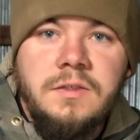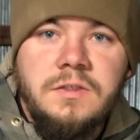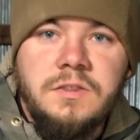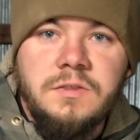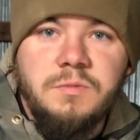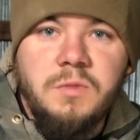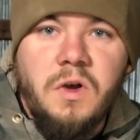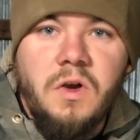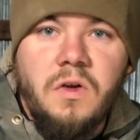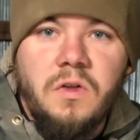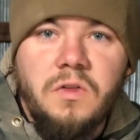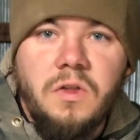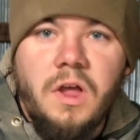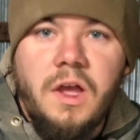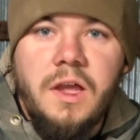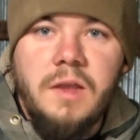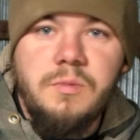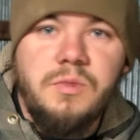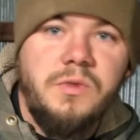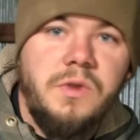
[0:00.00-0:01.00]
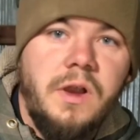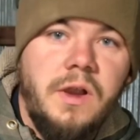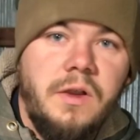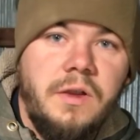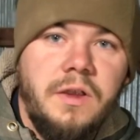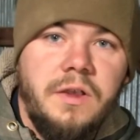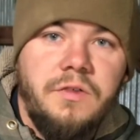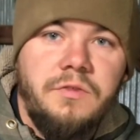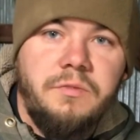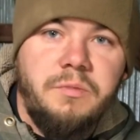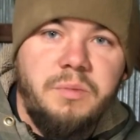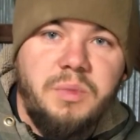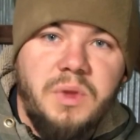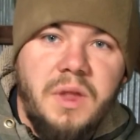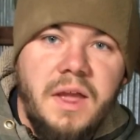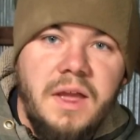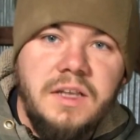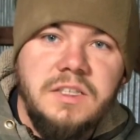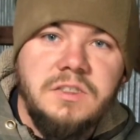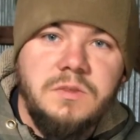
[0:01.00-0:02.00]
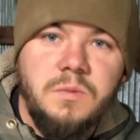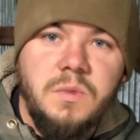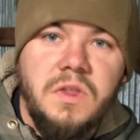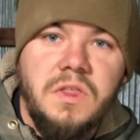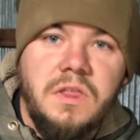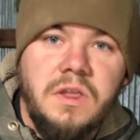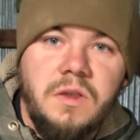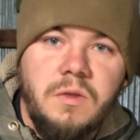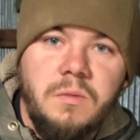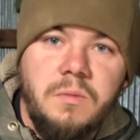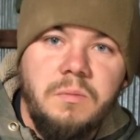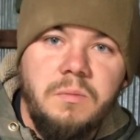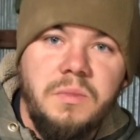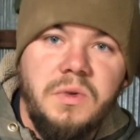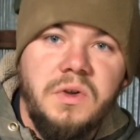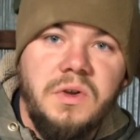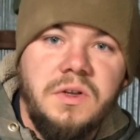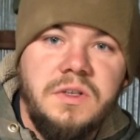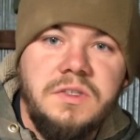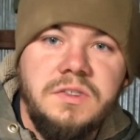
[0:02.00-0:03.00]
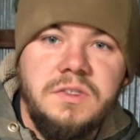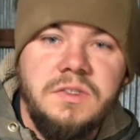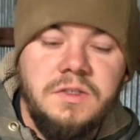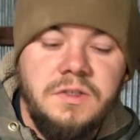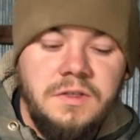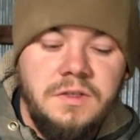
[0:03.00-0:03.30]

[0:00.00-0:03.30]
small library of blacksmithing books,